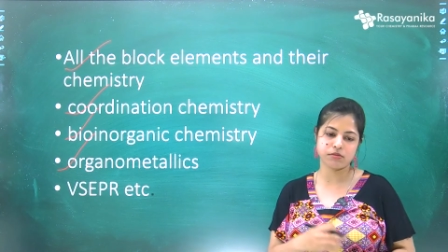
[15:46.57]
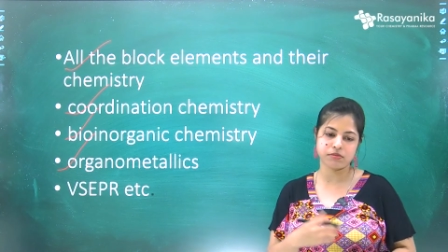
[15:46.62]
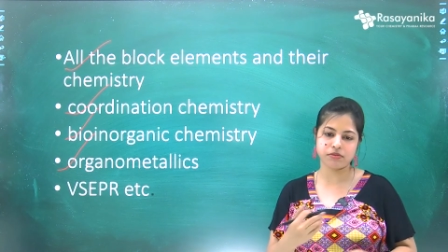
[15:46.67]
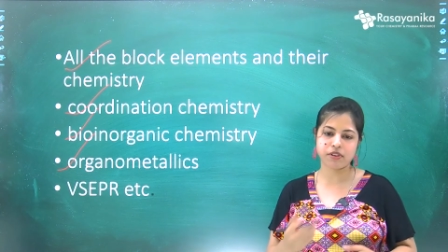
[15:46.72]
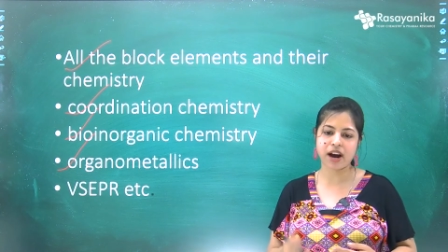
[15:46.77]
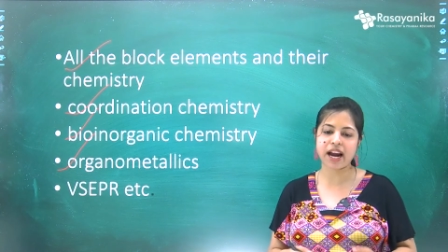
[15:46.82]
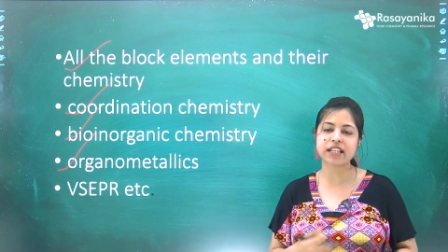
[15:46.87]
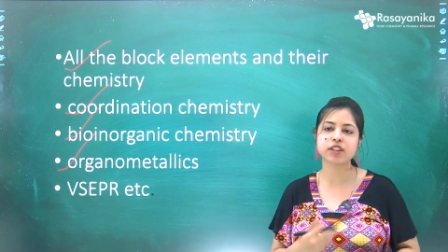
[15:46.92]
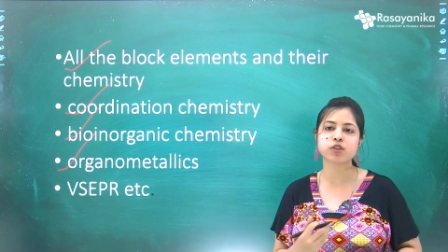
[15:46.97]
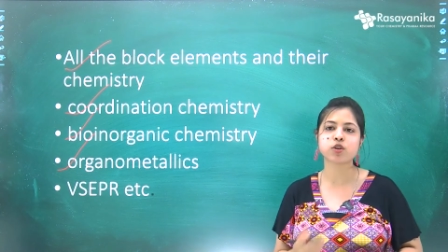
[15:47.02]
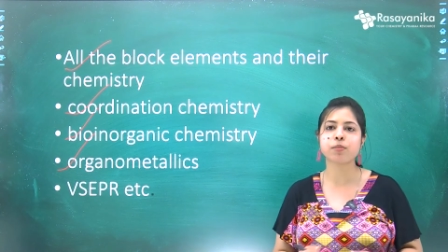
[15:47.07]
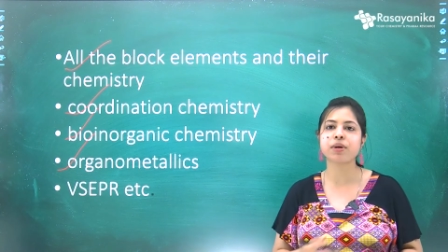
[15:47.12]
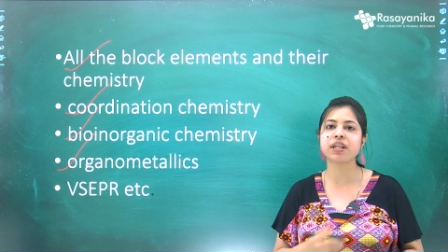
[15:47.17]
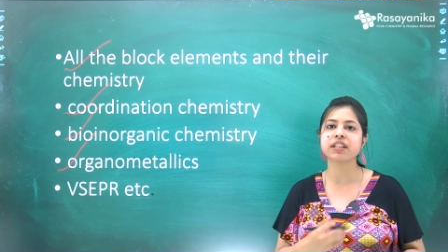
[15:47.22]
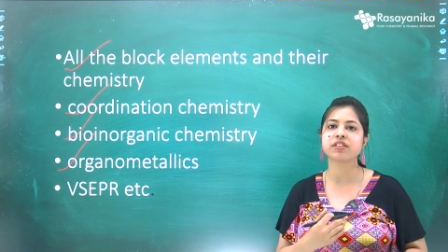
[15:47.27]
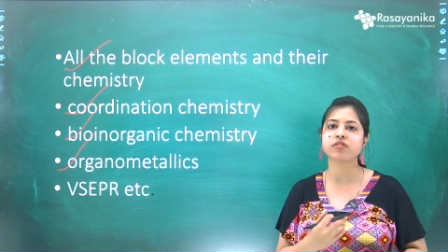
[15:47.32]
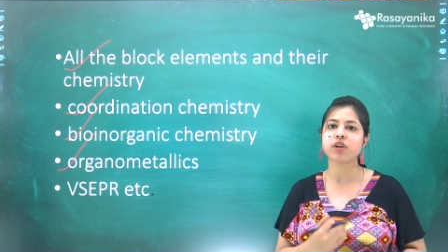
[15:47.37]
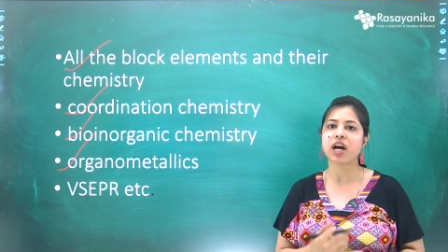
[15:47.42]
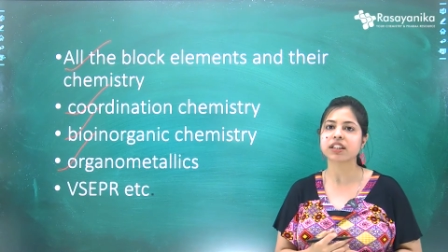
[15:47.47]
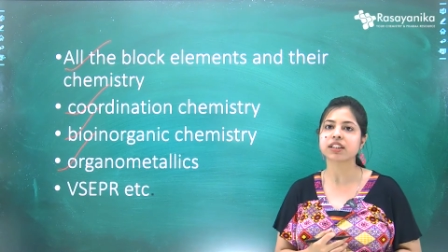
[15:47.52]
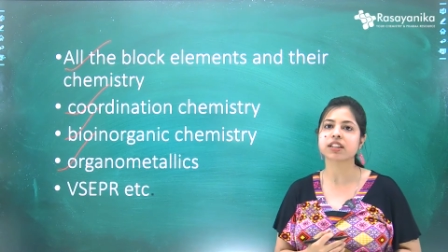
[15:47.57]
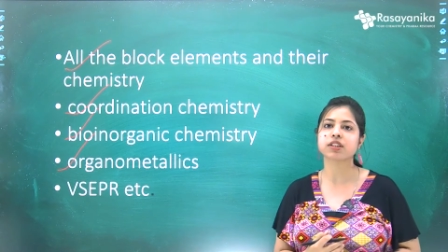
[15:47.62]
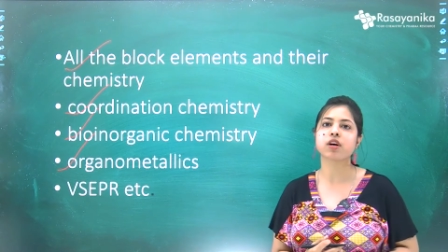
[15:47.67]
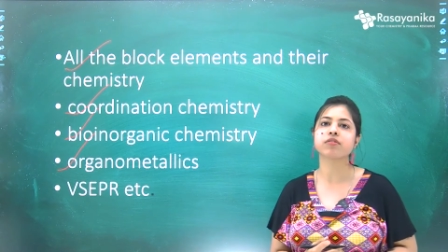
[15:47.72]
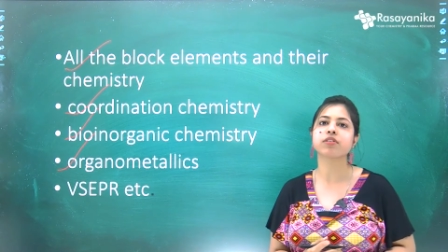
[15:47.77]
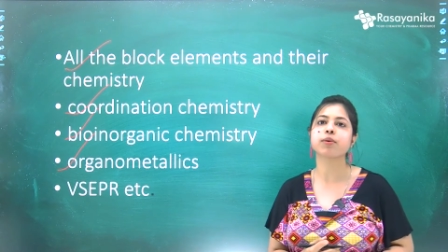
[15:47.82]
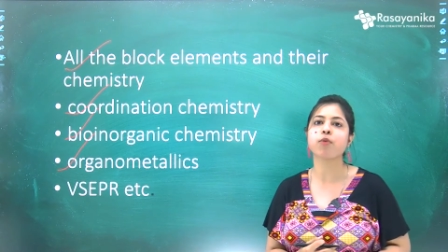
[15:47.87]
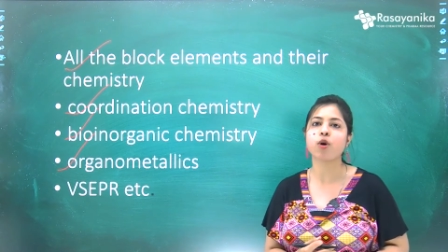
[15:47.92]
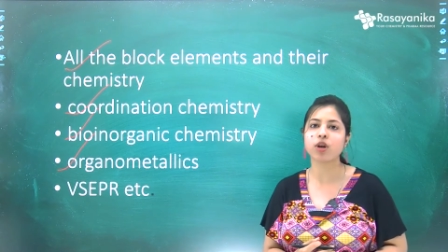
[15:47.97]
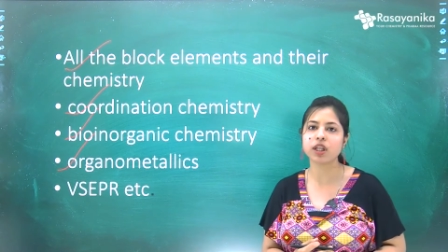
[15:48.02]
find so many structures
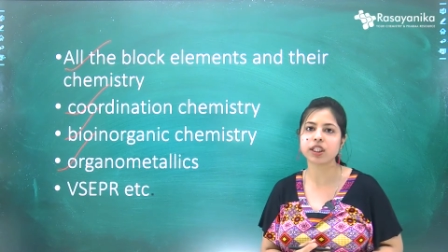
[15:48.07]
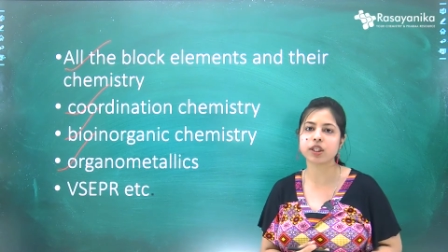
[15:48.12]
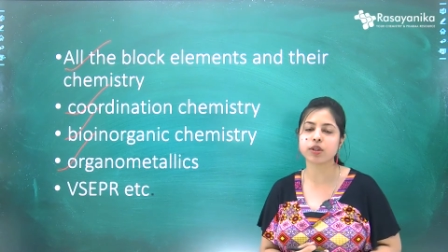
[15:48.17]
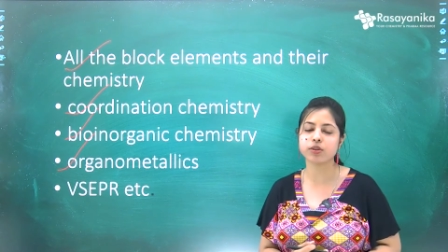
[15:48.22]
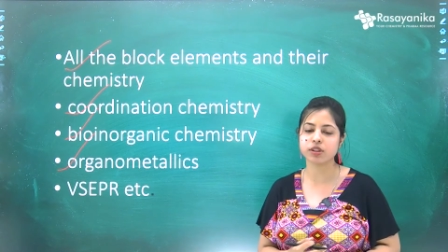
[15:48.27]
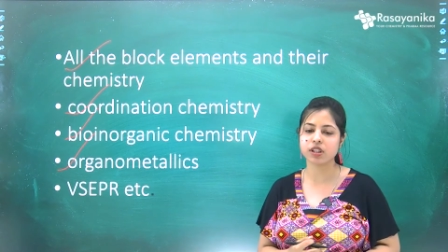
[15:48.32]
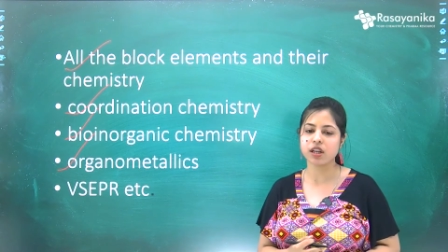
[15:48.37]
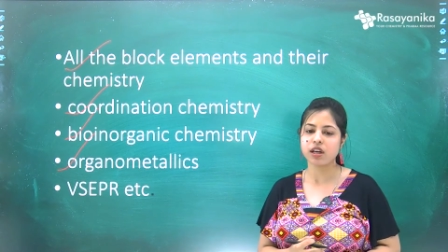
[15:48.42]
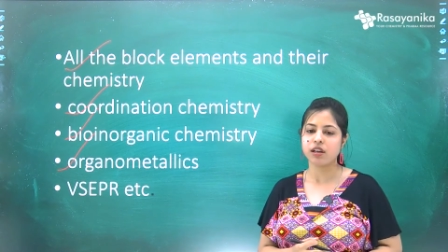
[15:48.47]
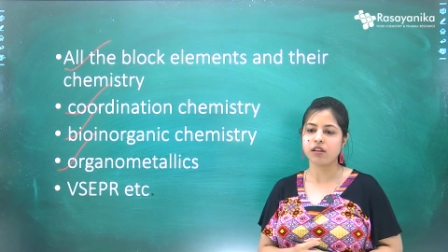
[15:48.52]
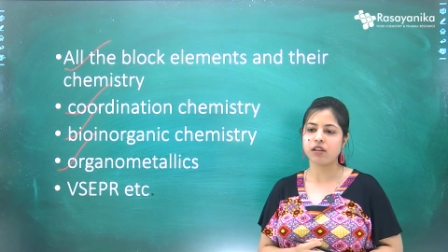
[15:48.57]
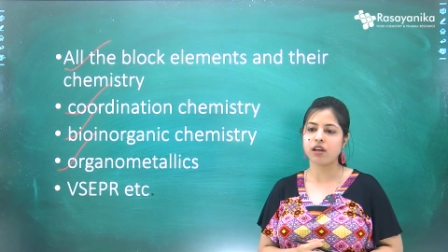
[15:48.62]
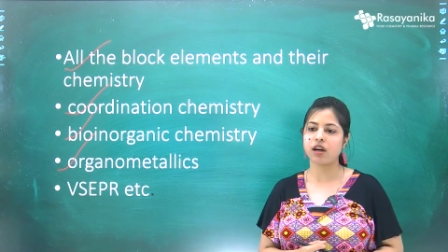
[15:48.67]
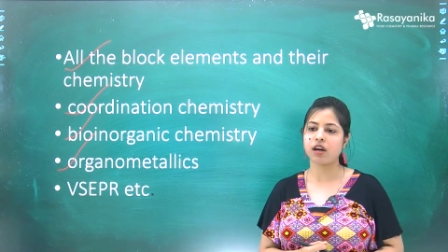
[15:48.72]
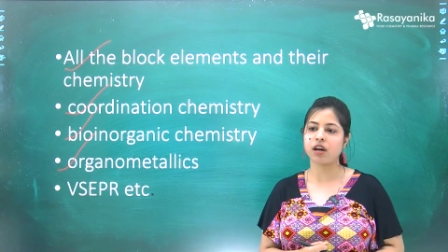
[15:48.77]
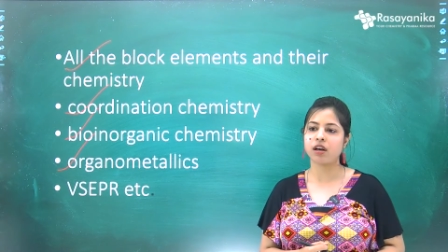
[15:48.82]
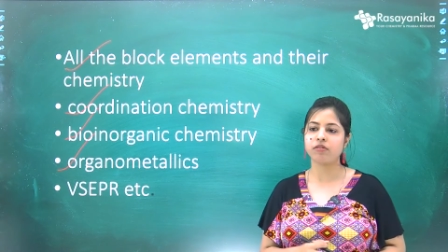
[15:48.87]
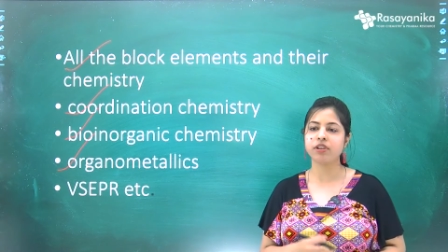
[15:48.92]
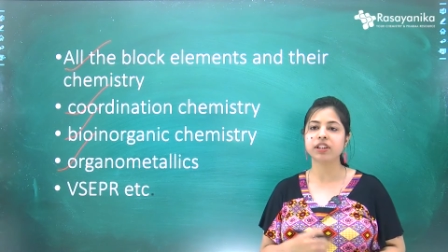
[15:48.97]
of the molecules uh,